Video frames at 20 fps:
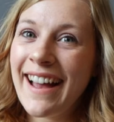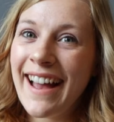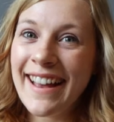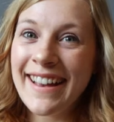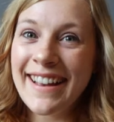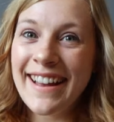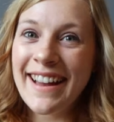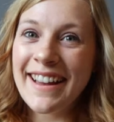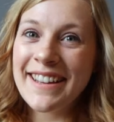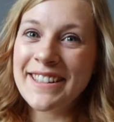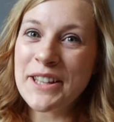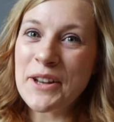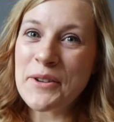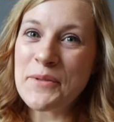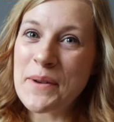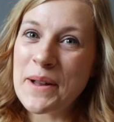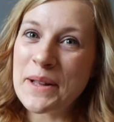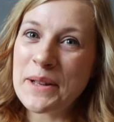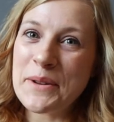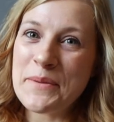Hi guys,
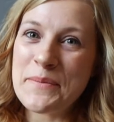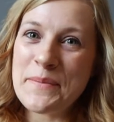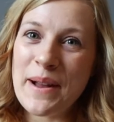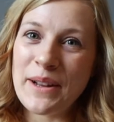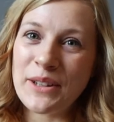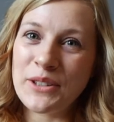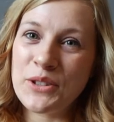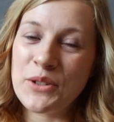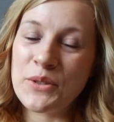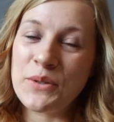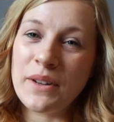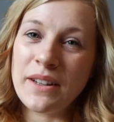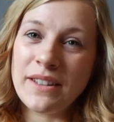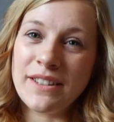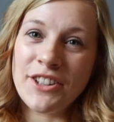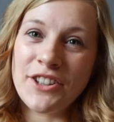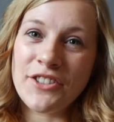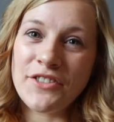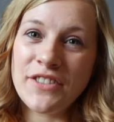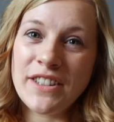welcome back to
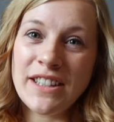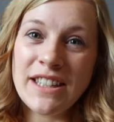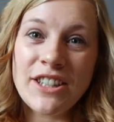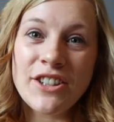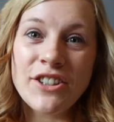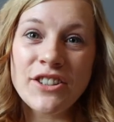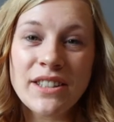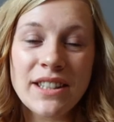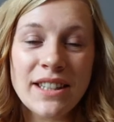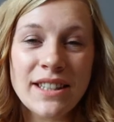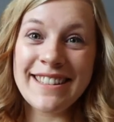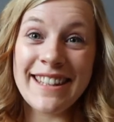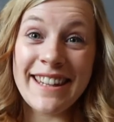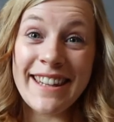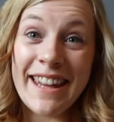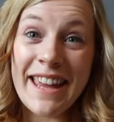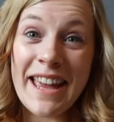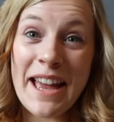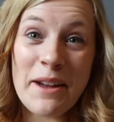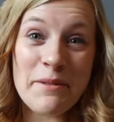another video.
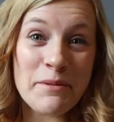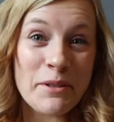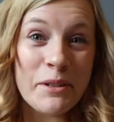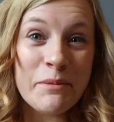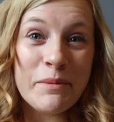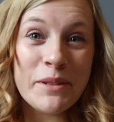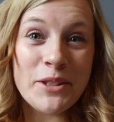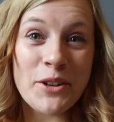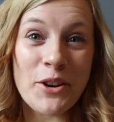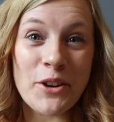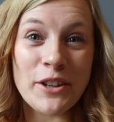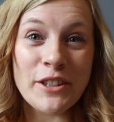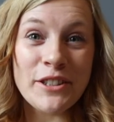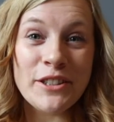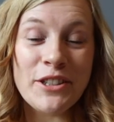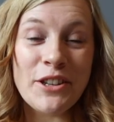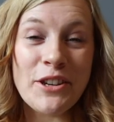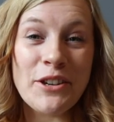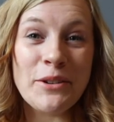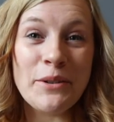Today I'm going to be
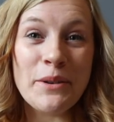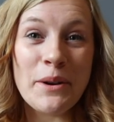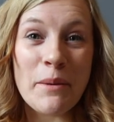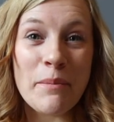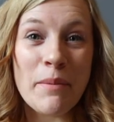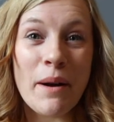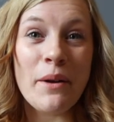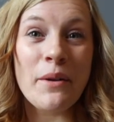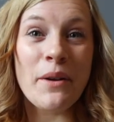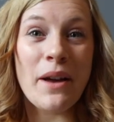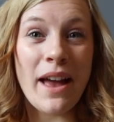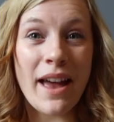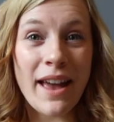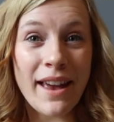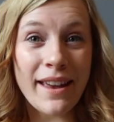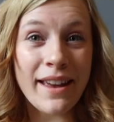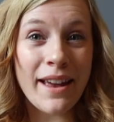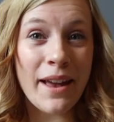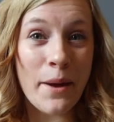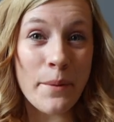talking to you about
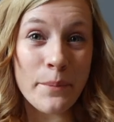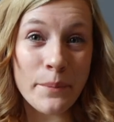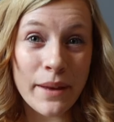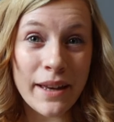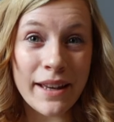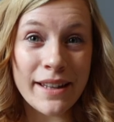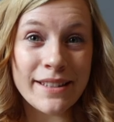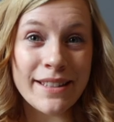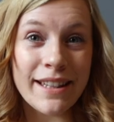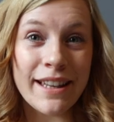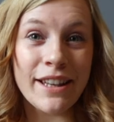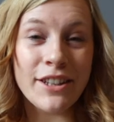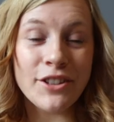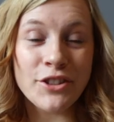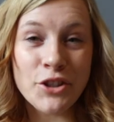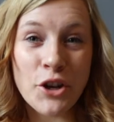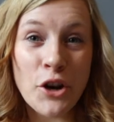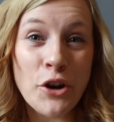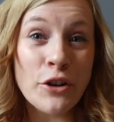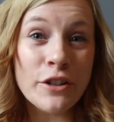8
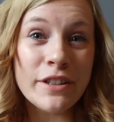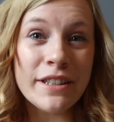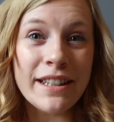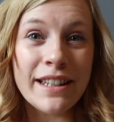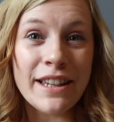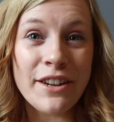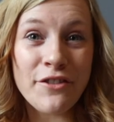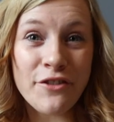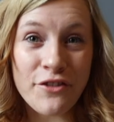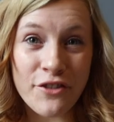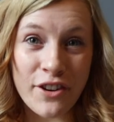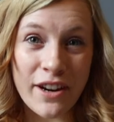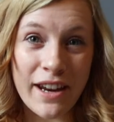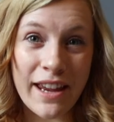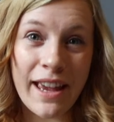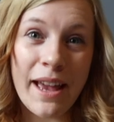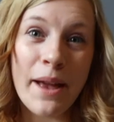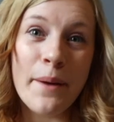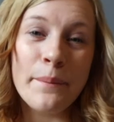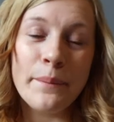amazing, totally
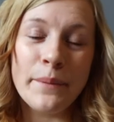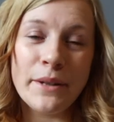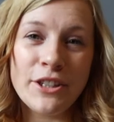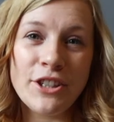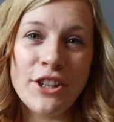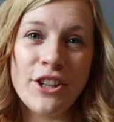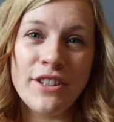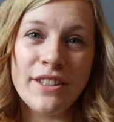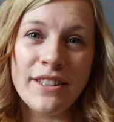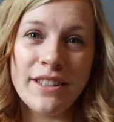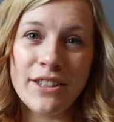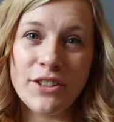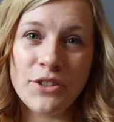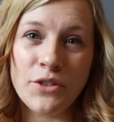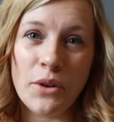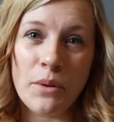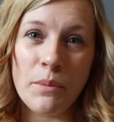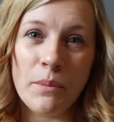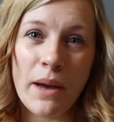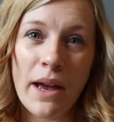free maternity
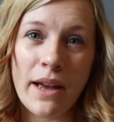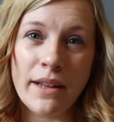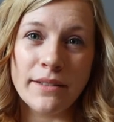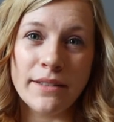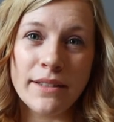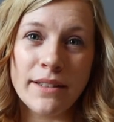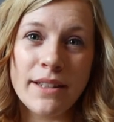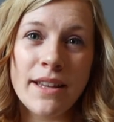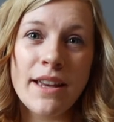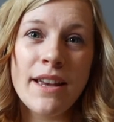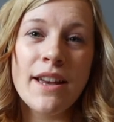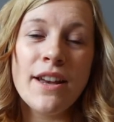sewing patterns.